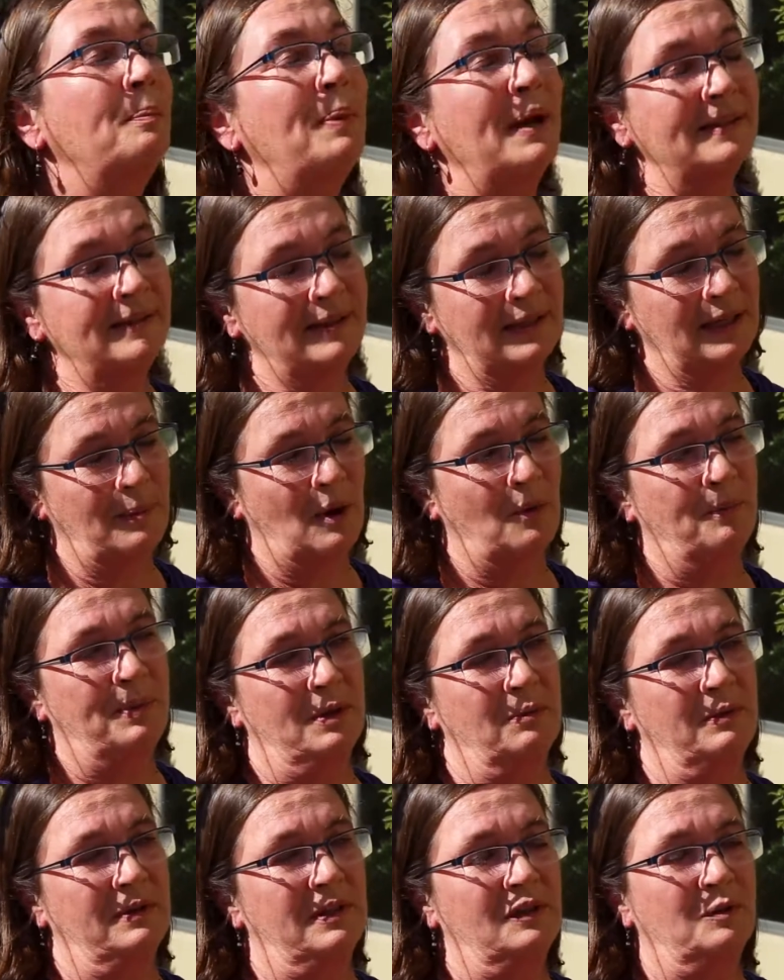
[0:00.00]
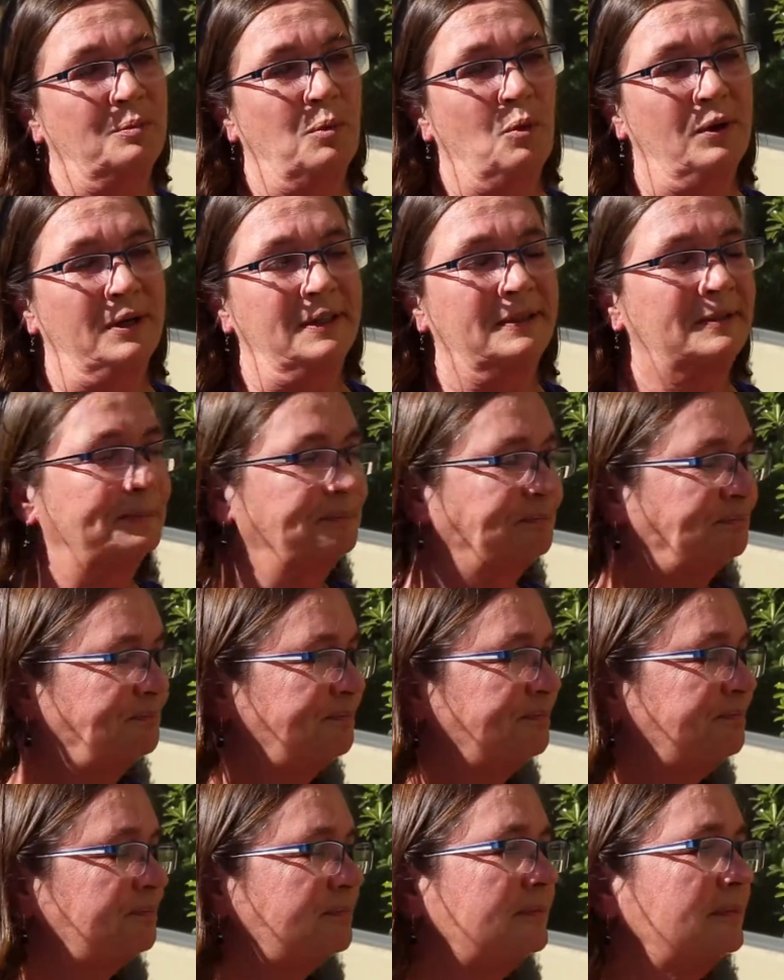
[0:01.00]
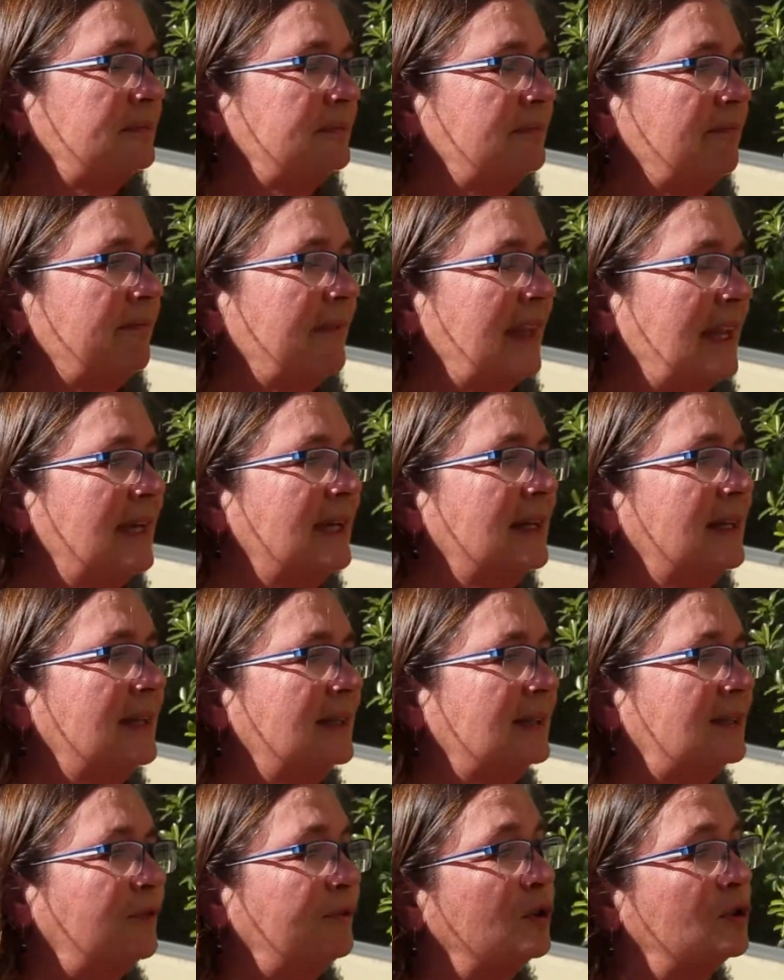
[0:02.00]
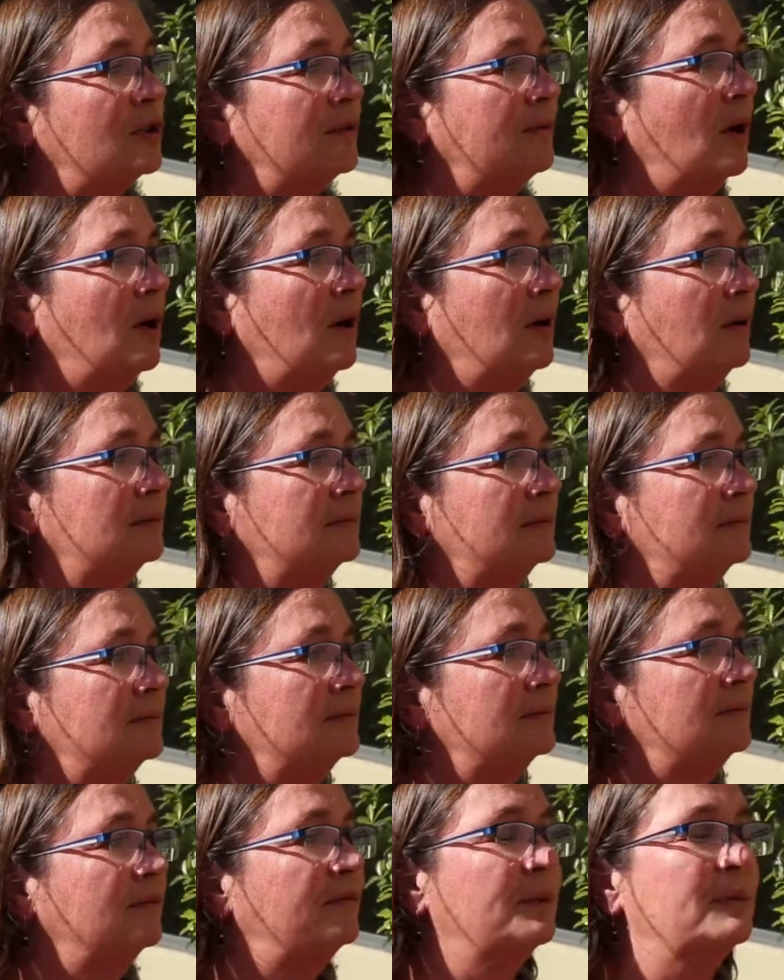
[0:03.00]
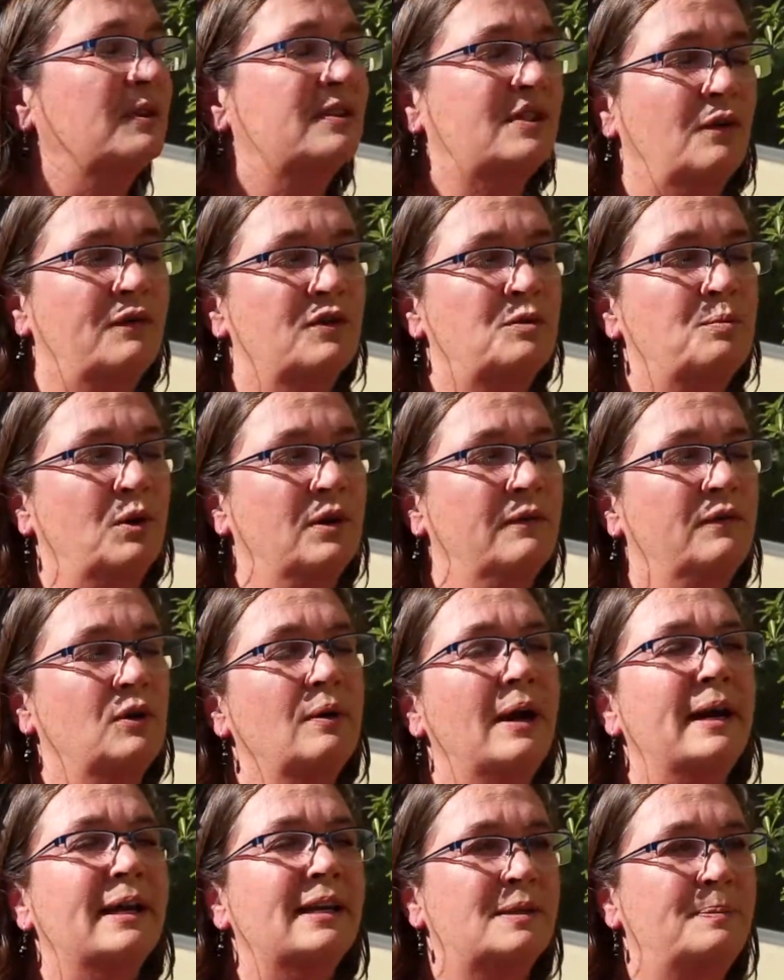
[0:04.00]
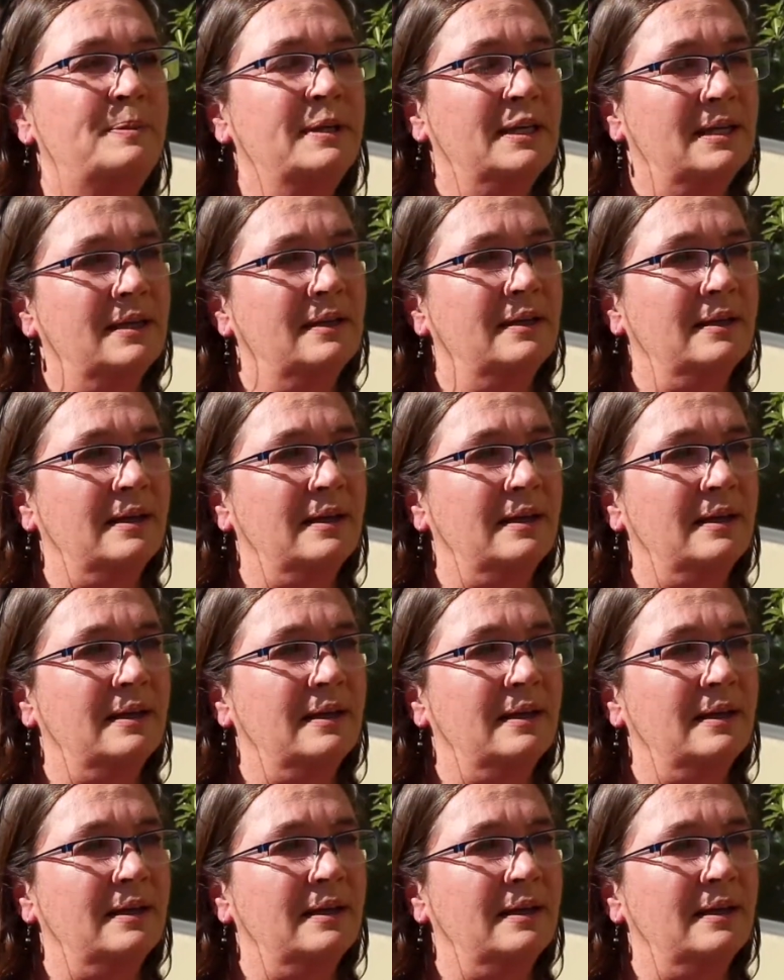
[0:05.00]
best thing about being with these boys is, first of all, from the selfish point of view, I get to be a kid